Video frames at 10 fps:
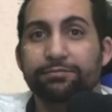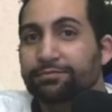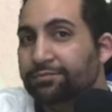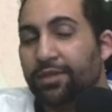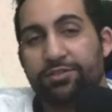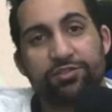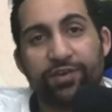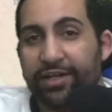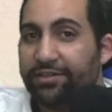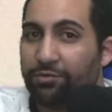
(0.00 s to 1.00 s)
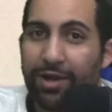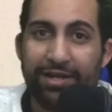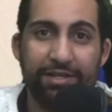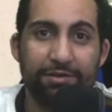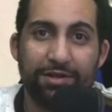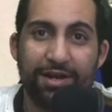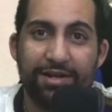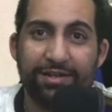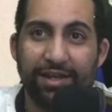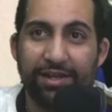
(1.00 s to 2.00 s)
It's just finding the right hero
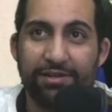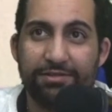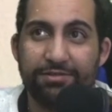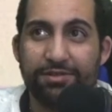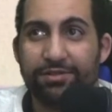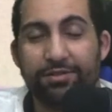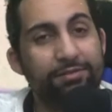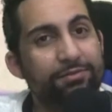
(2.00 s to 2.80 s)
art and